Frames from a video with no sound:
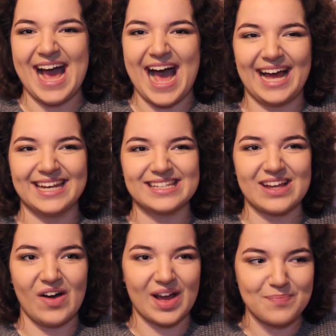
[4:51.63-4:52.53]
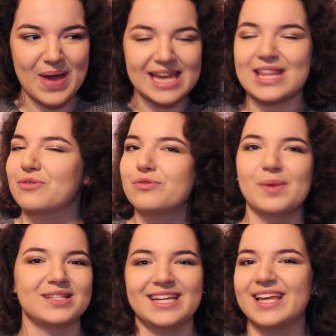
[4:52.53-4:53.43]
and I made it through
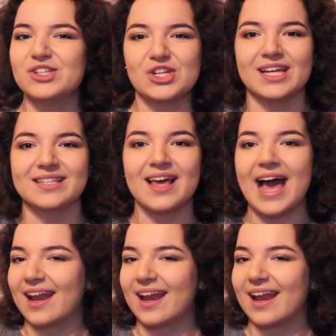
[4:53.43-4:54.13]
my teenage years,